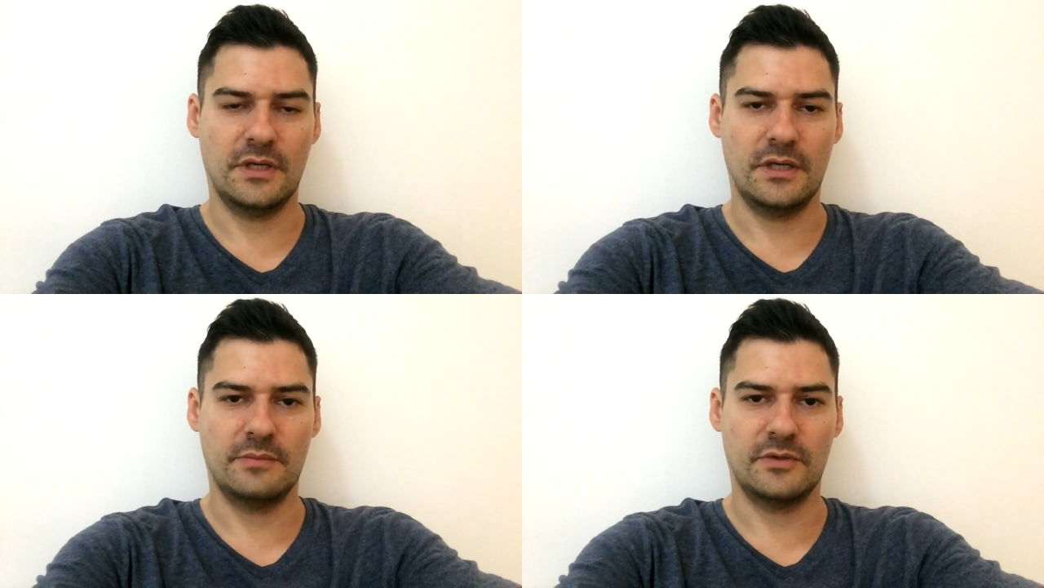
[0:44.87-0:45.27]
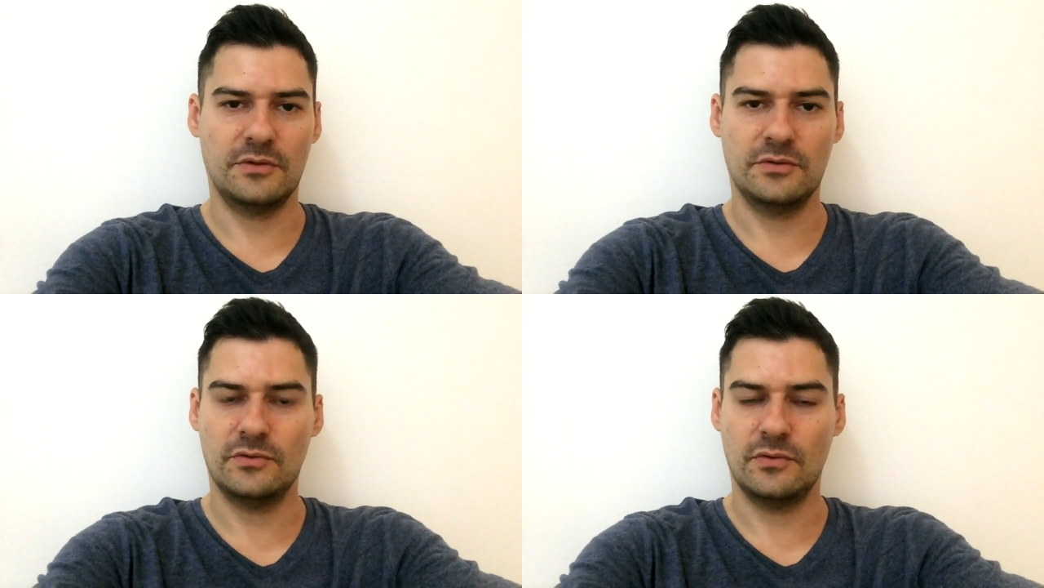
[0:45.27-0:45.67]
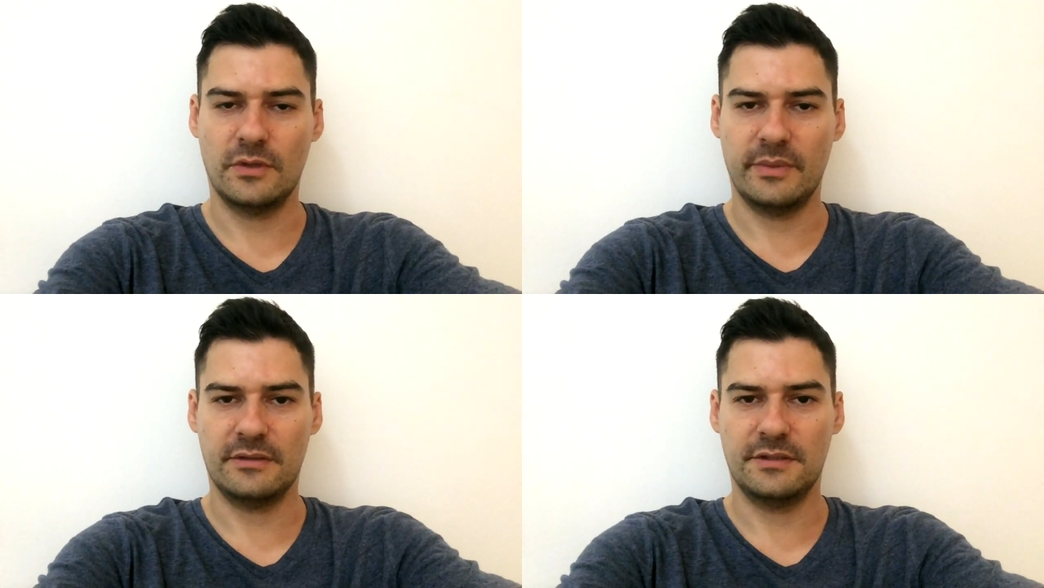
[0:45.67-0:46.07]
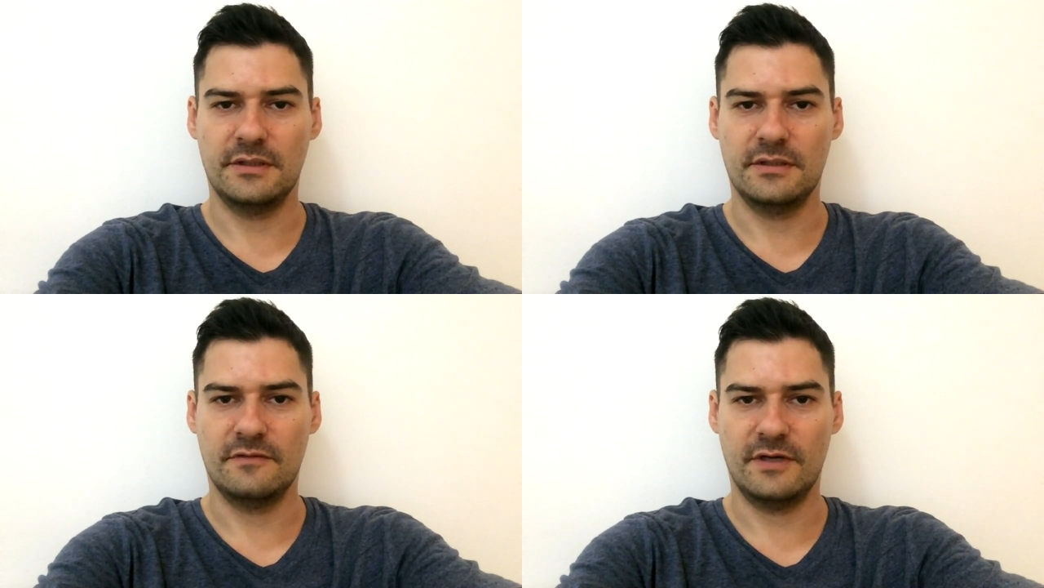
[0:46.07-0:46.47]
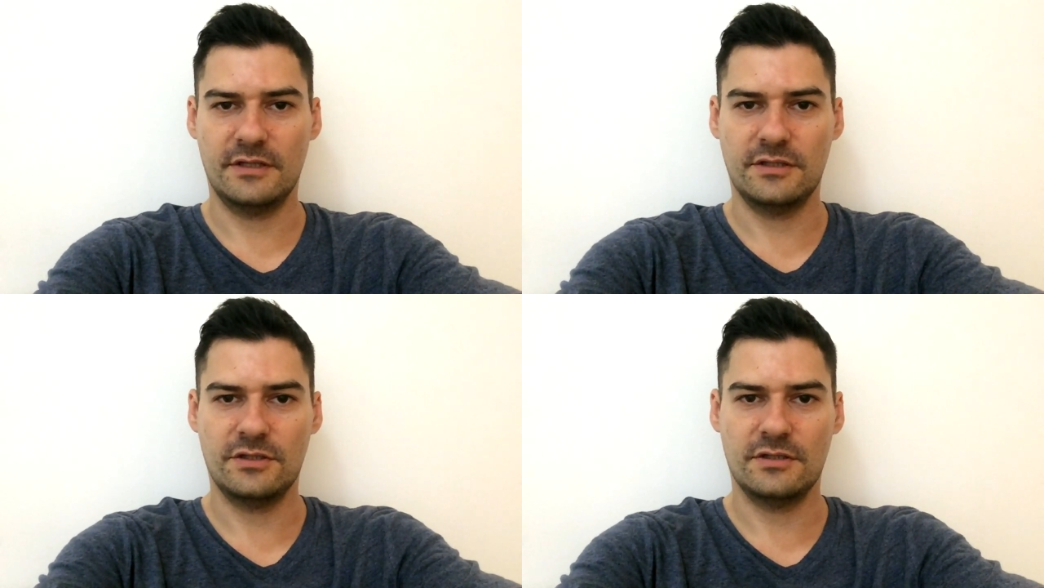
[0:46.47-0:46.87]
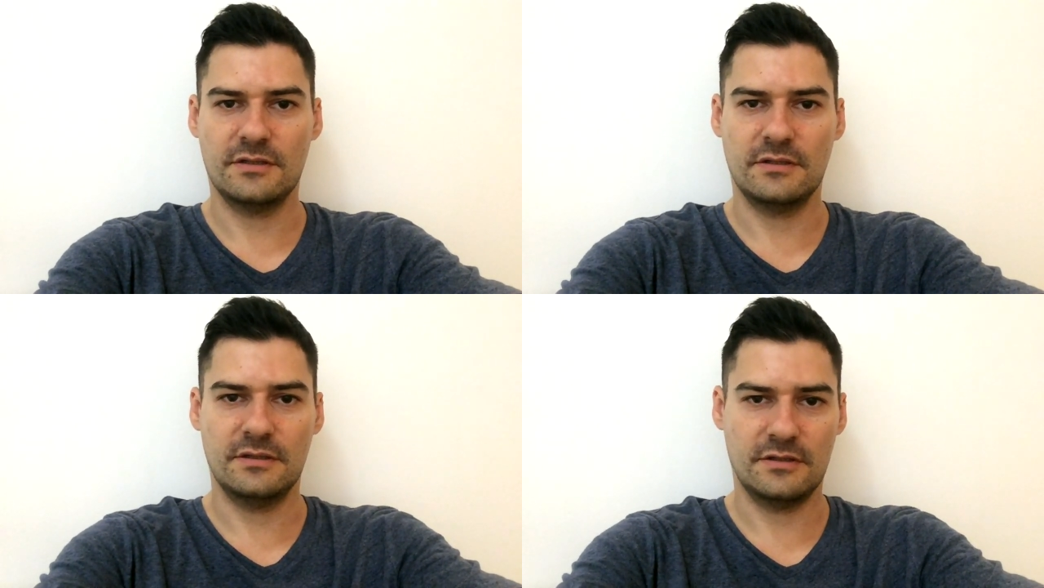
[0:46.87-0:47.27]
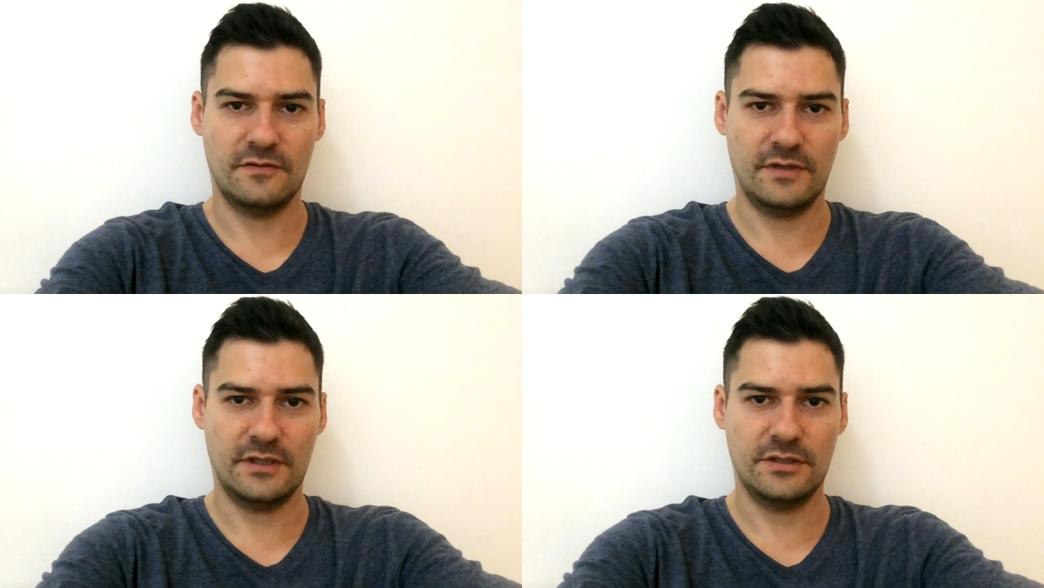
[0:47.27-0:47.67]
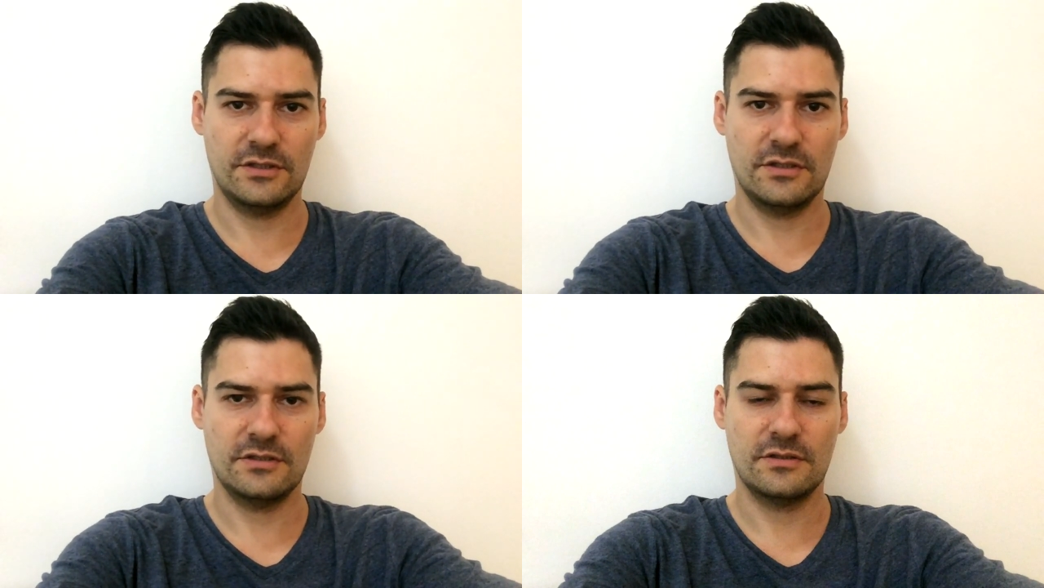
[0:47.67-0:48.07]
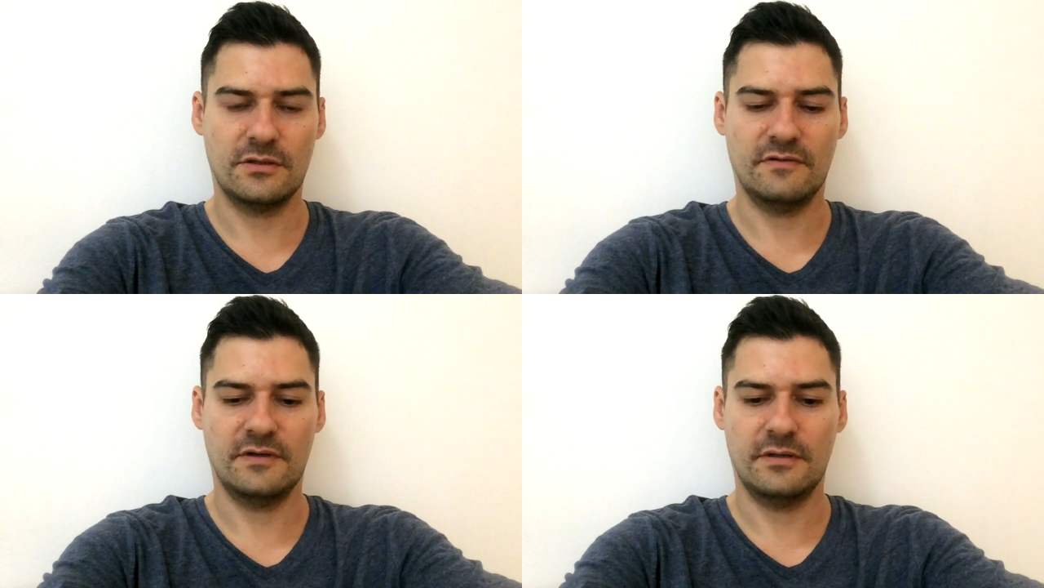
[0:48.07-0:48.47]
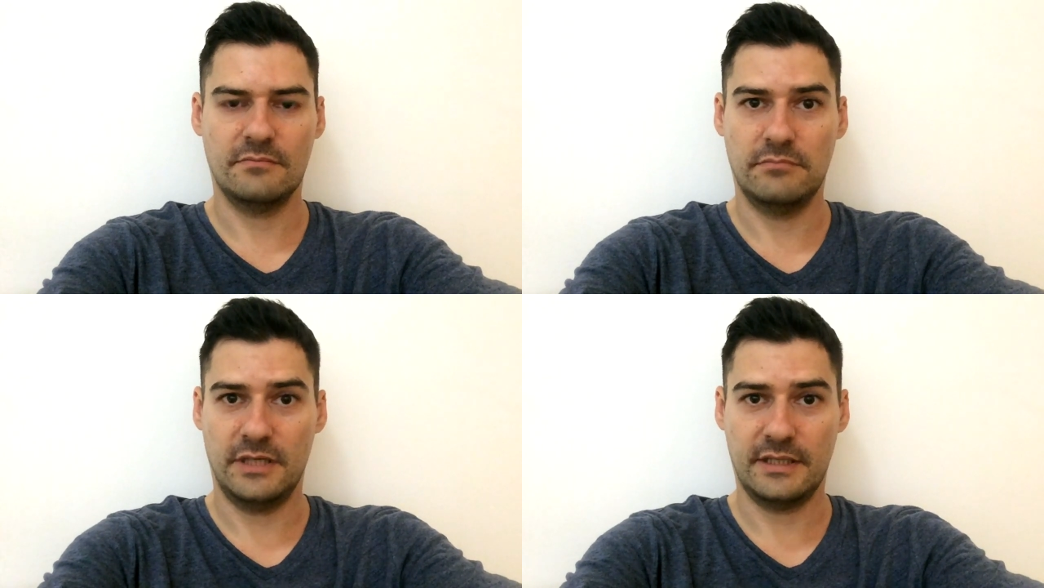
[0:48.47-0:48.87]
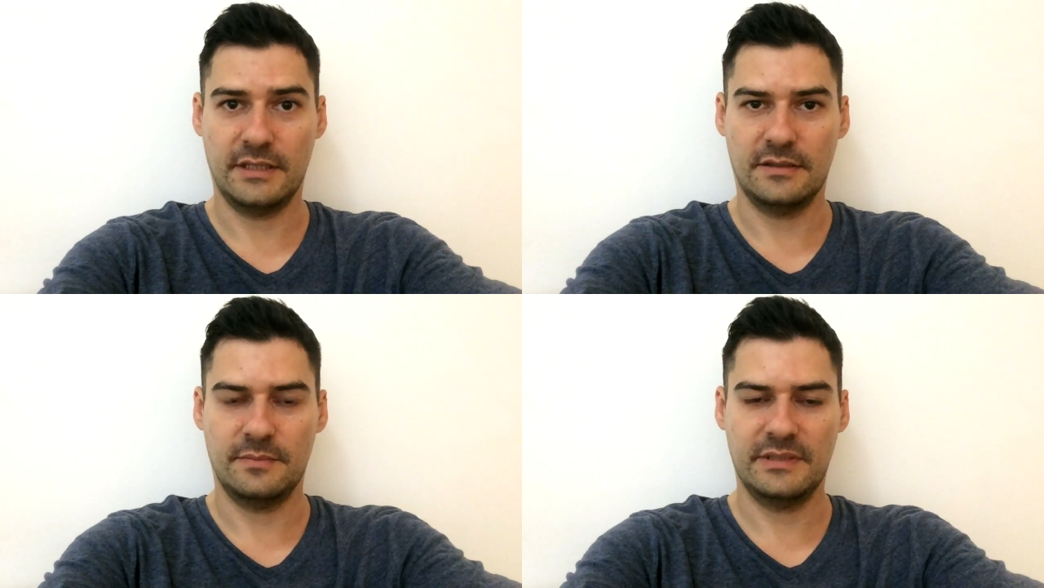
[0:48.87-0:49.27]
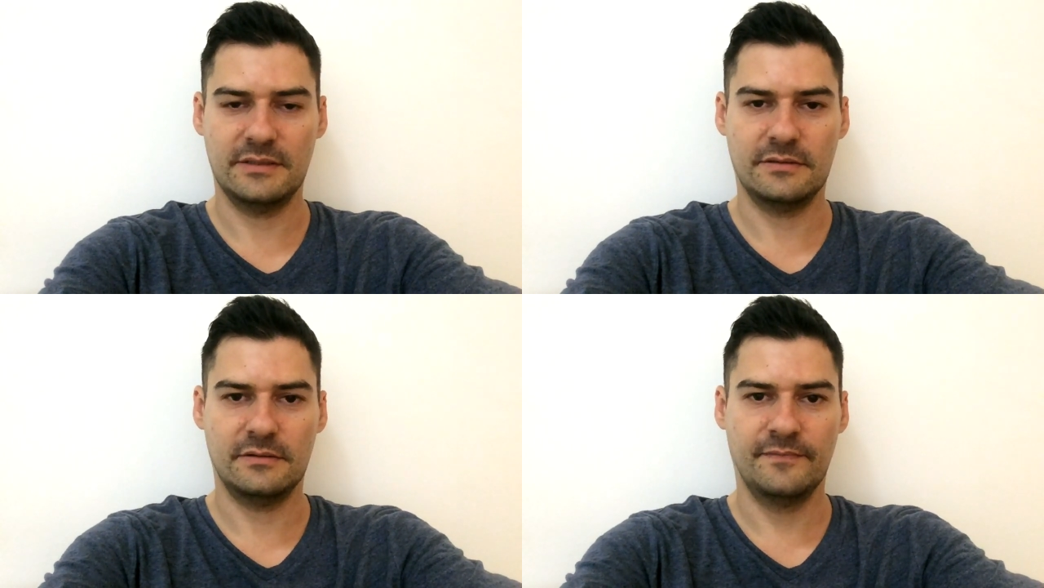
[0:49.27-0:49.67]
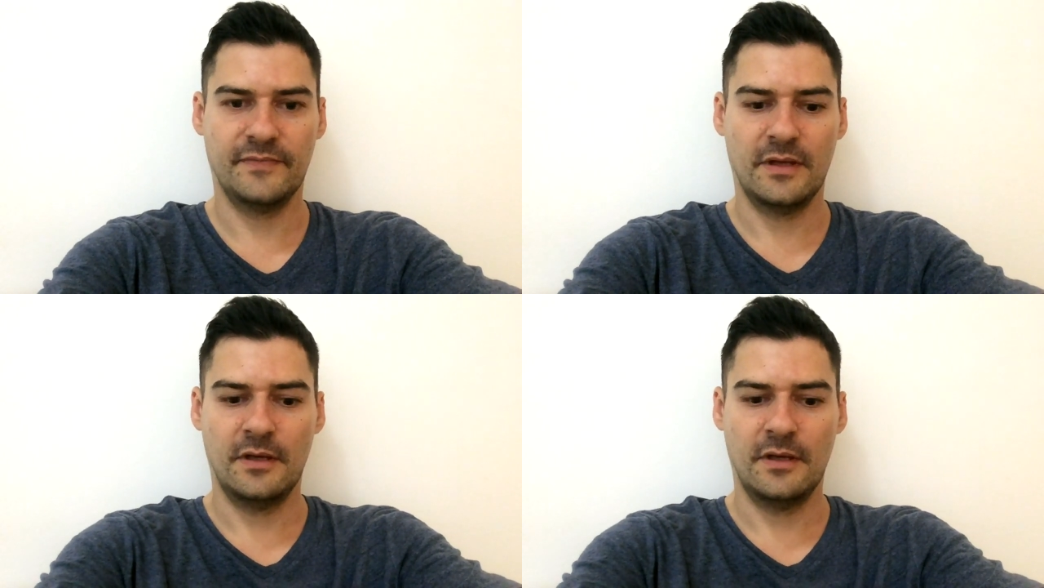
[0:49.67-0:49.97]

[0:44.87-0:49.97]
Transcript: I'm going to talk about the advantages and disadvantages of a black colored pencil.